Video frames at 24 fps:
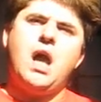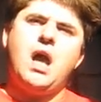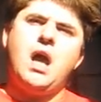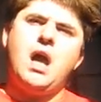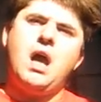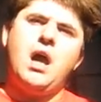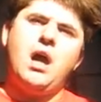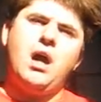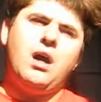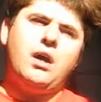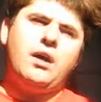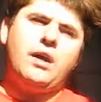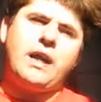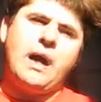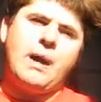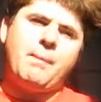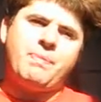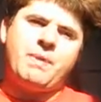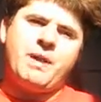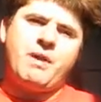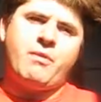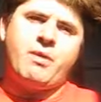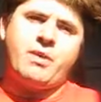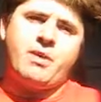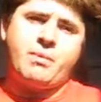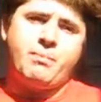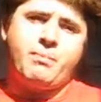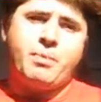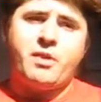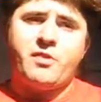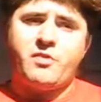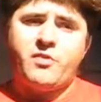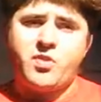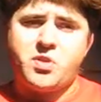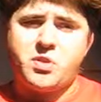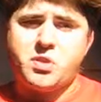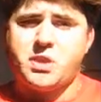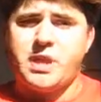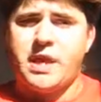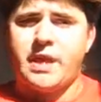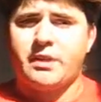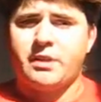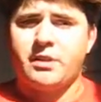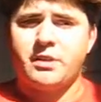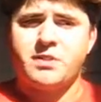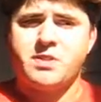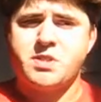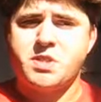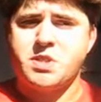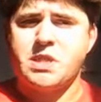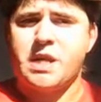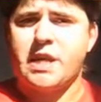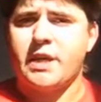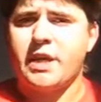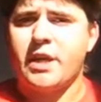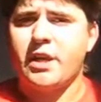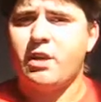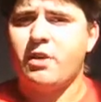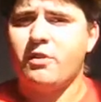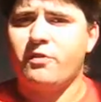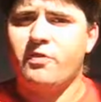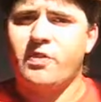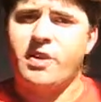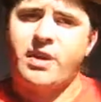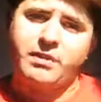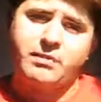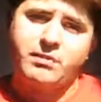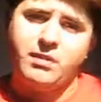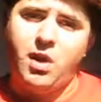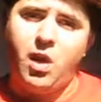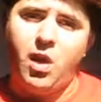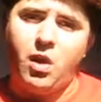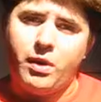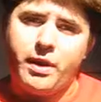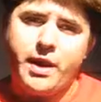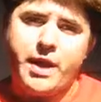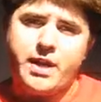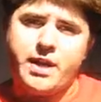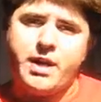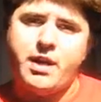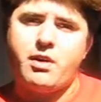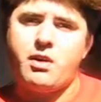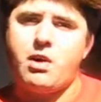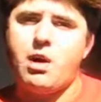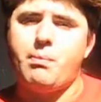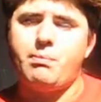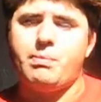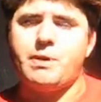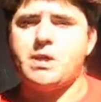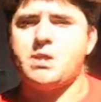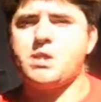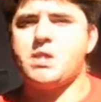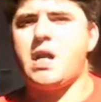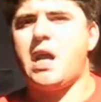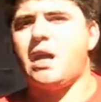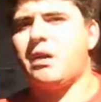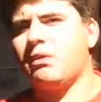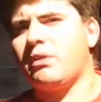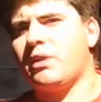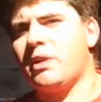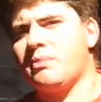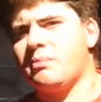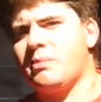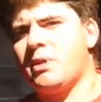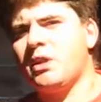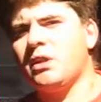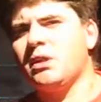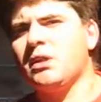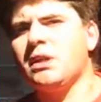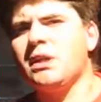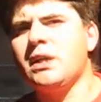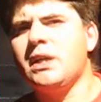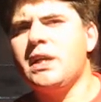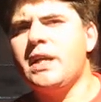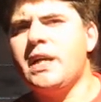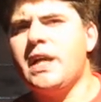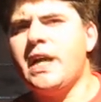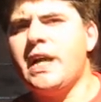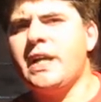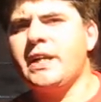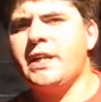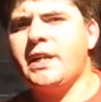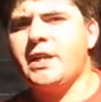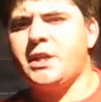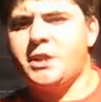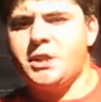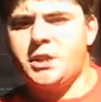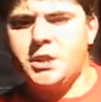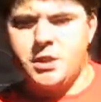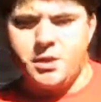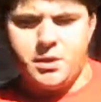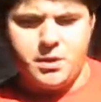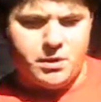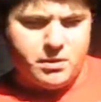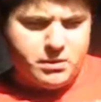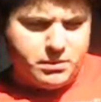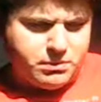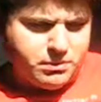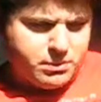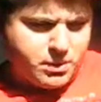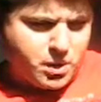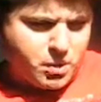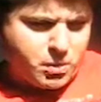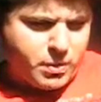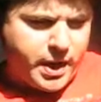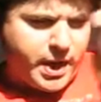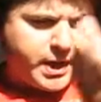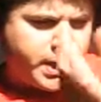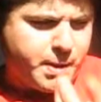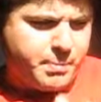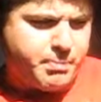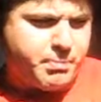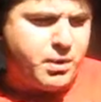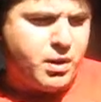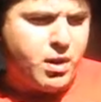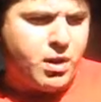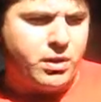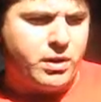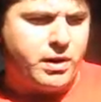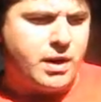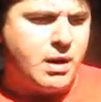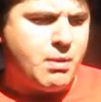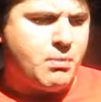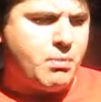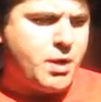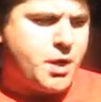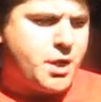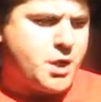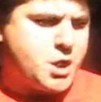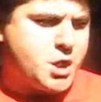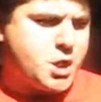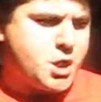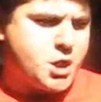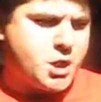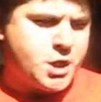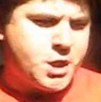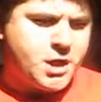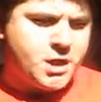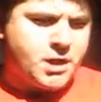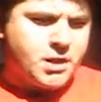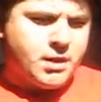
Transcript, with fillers: uh, come there with a perfect understanding of an already complex algorithm and then to create a program which